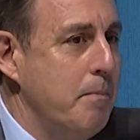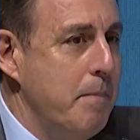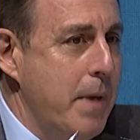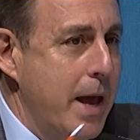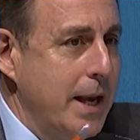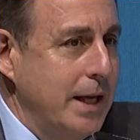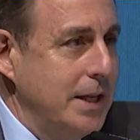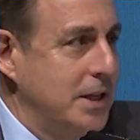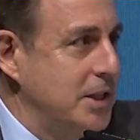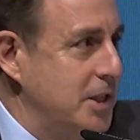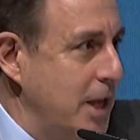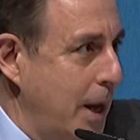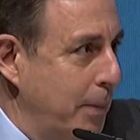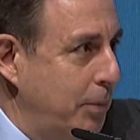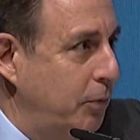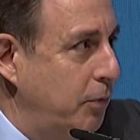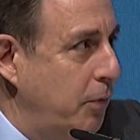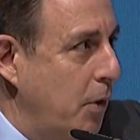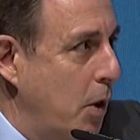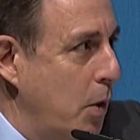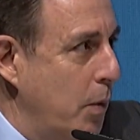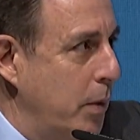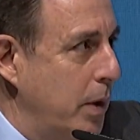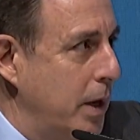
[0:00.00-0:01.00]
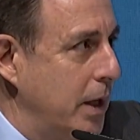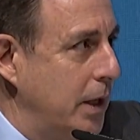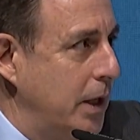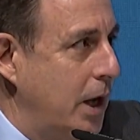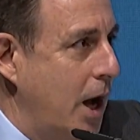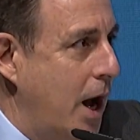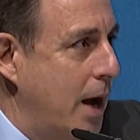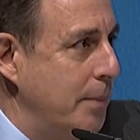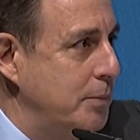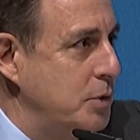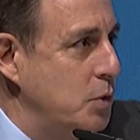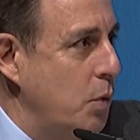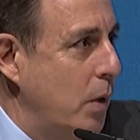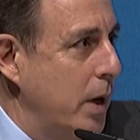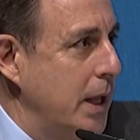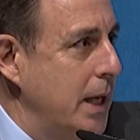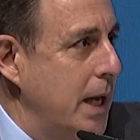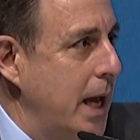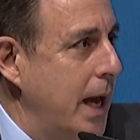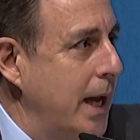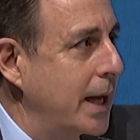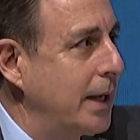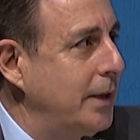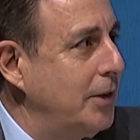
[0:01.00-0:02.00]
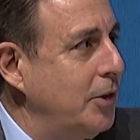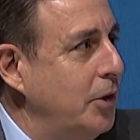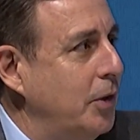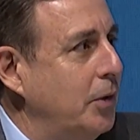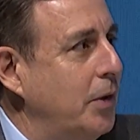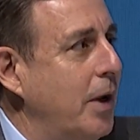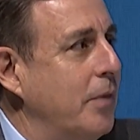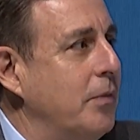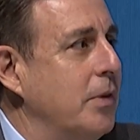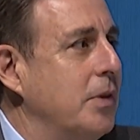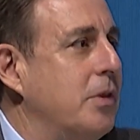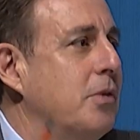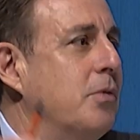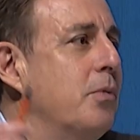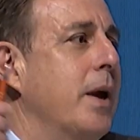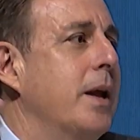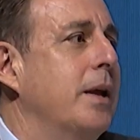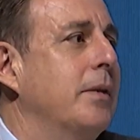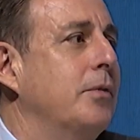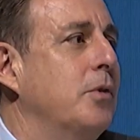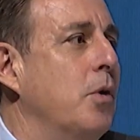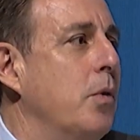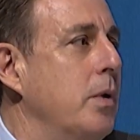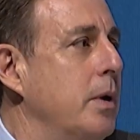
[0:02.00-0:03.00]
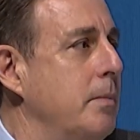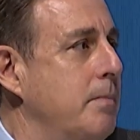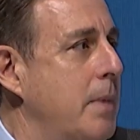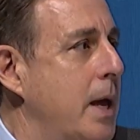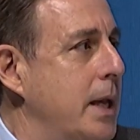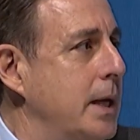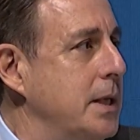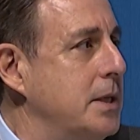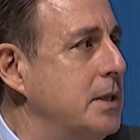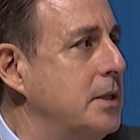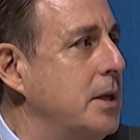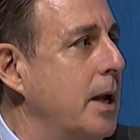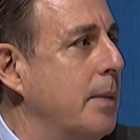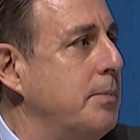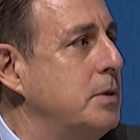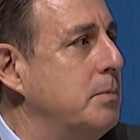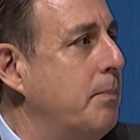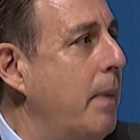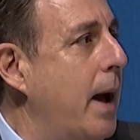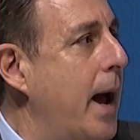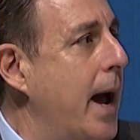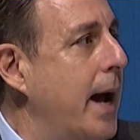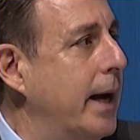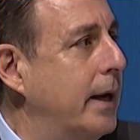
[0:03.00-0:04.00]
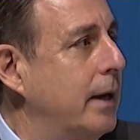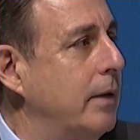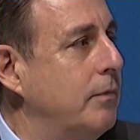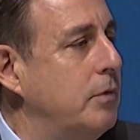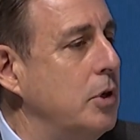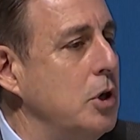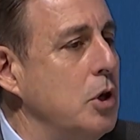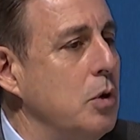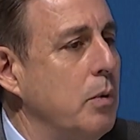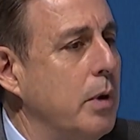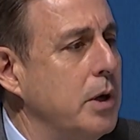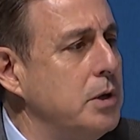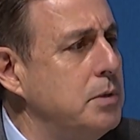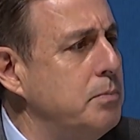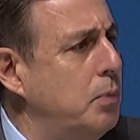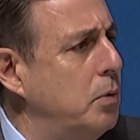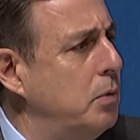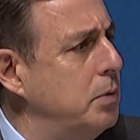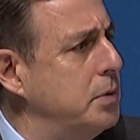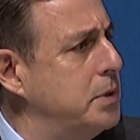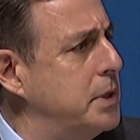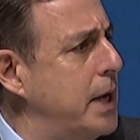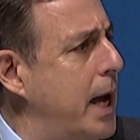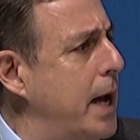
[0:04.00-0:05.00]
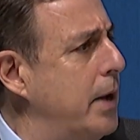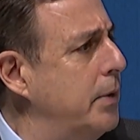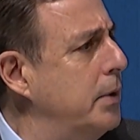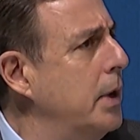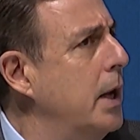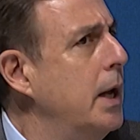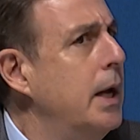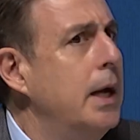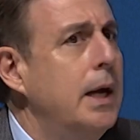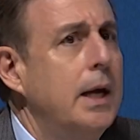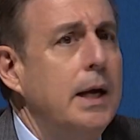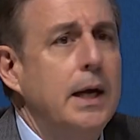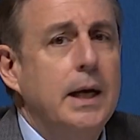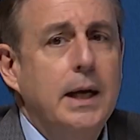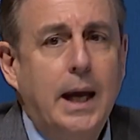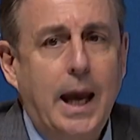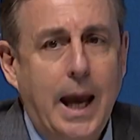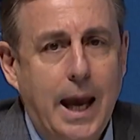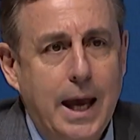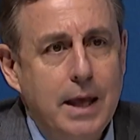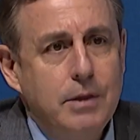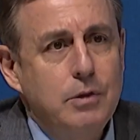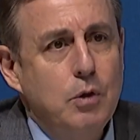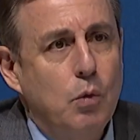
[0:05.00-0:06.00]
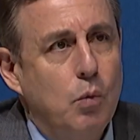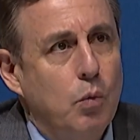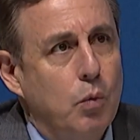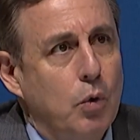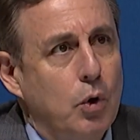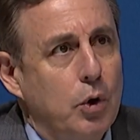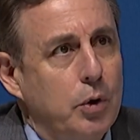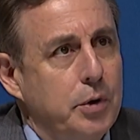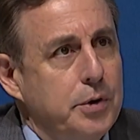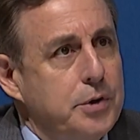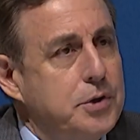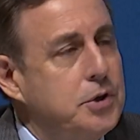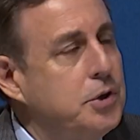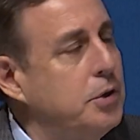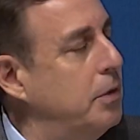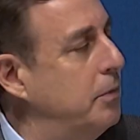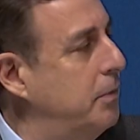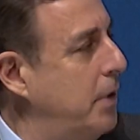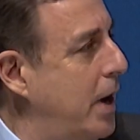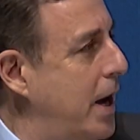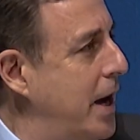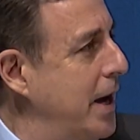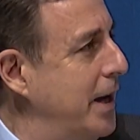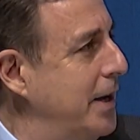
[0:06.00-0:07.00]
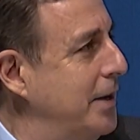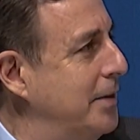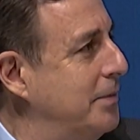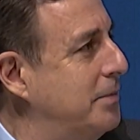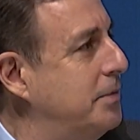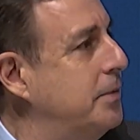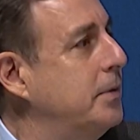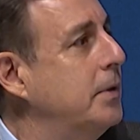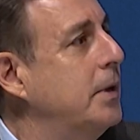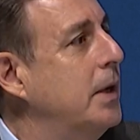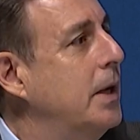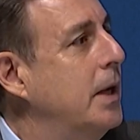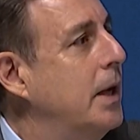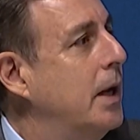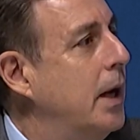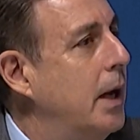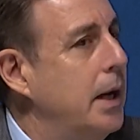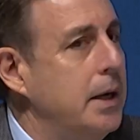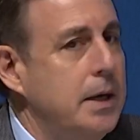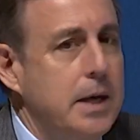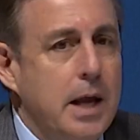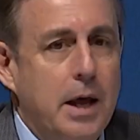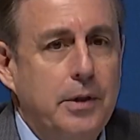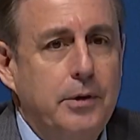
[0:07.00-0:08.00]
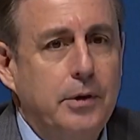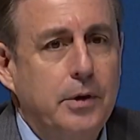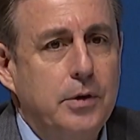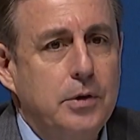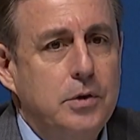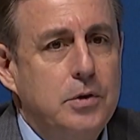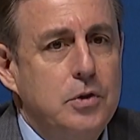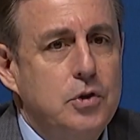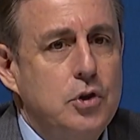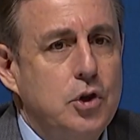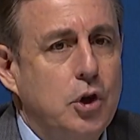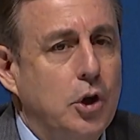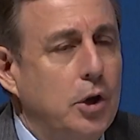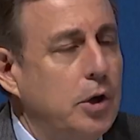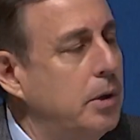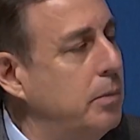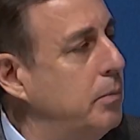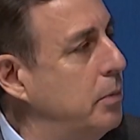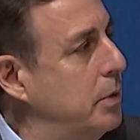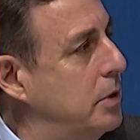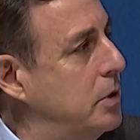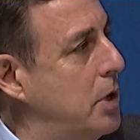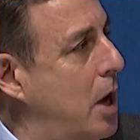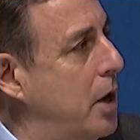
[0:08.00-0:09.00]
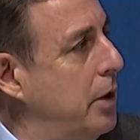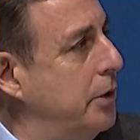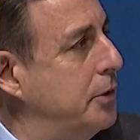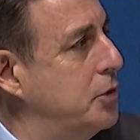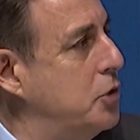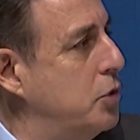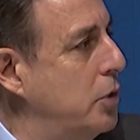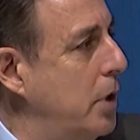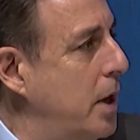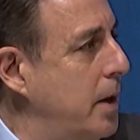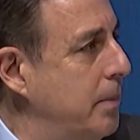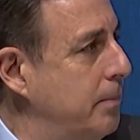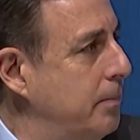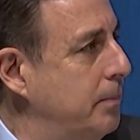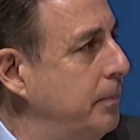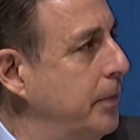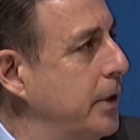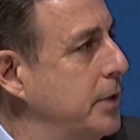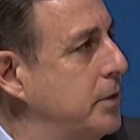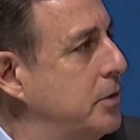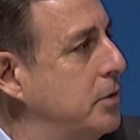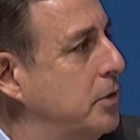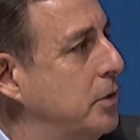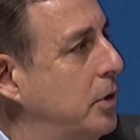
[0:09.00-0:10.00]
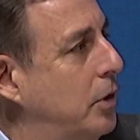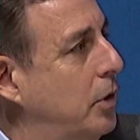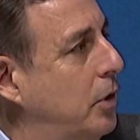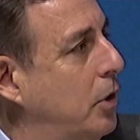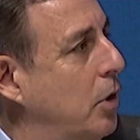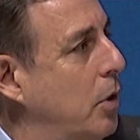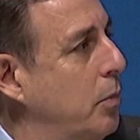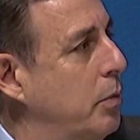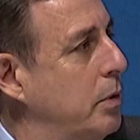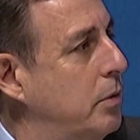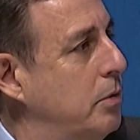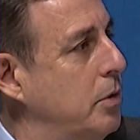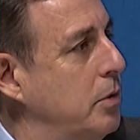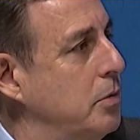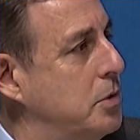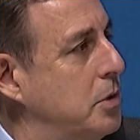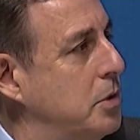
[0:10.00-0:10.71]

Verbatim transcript: many steps forward in COP28, you have a threat of going many steps back if the US pulls out. Can the world survive another term with Donald Trump? Let's go with you,